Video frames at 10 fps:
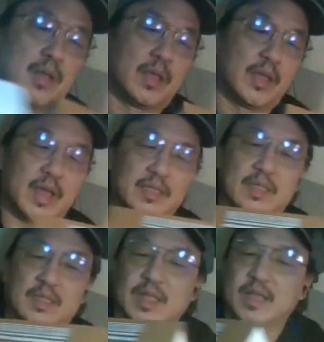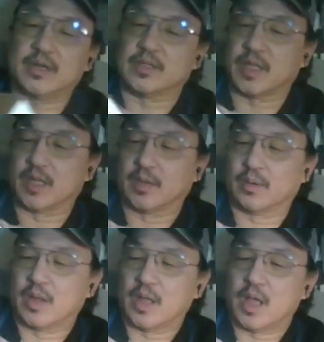it's the Tater
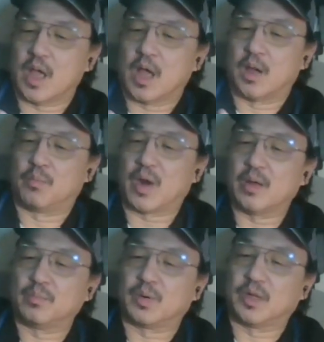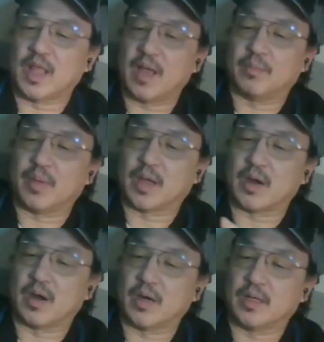skin, brown burlap
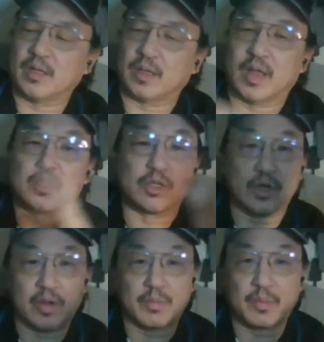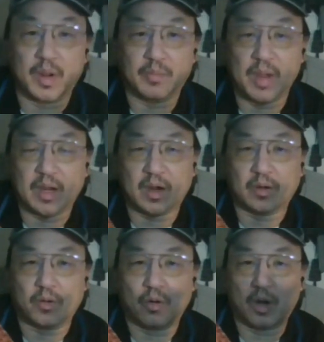micarta. As you know, I'm a micarta
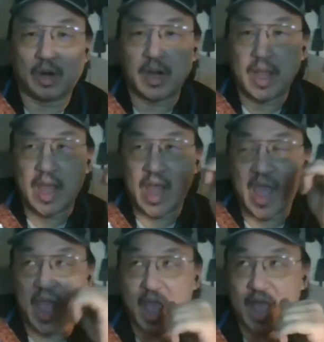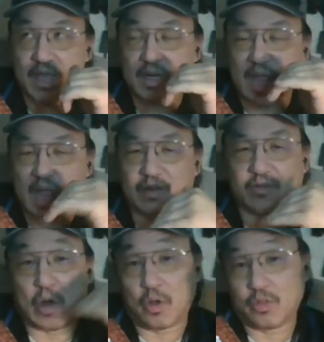whore, and out of
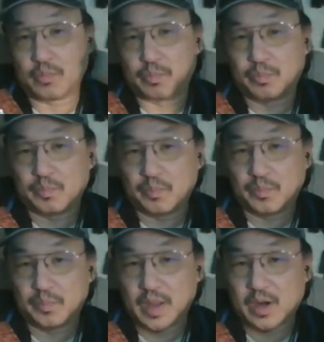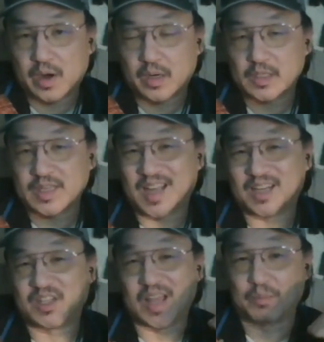all the micartas, I
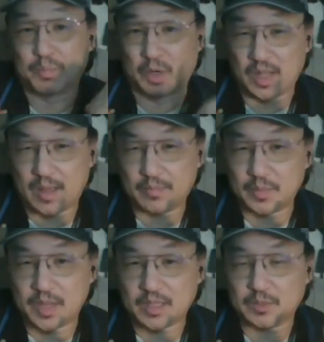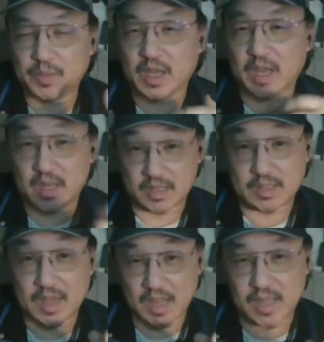actually like burlap the best
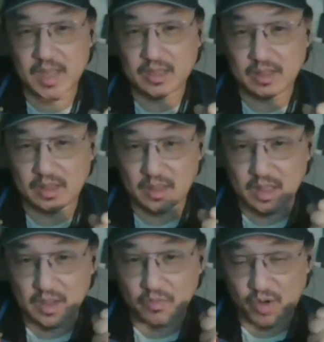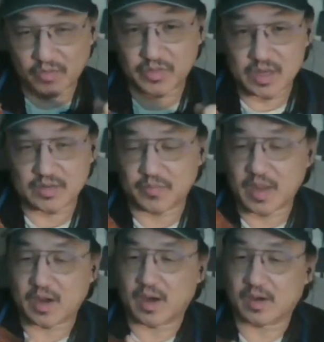because I like the roughness of
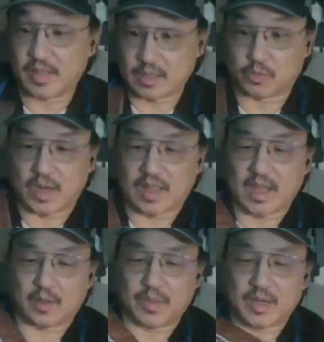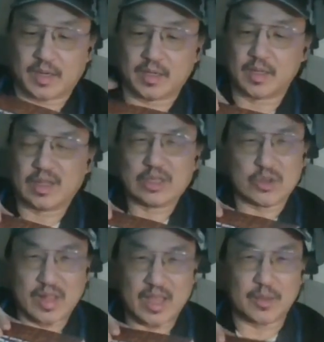micarta. That's what I like about it. So
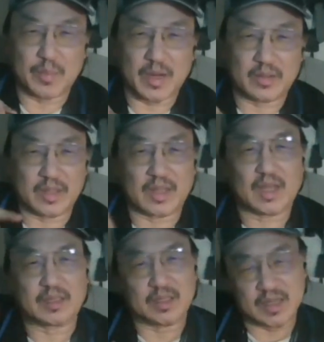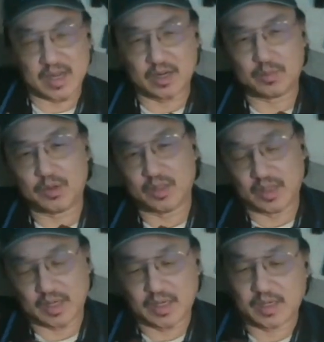I like it better than like the denim or the
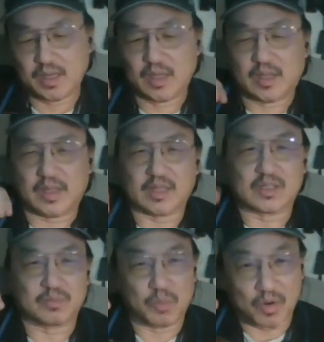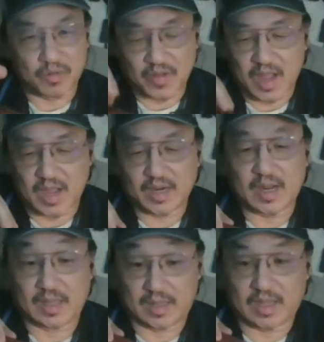linen that's more fine.
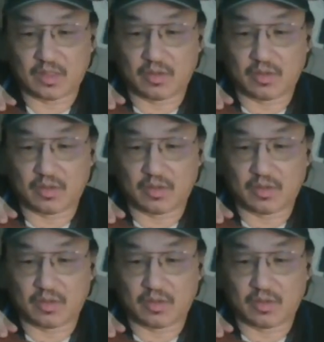I like the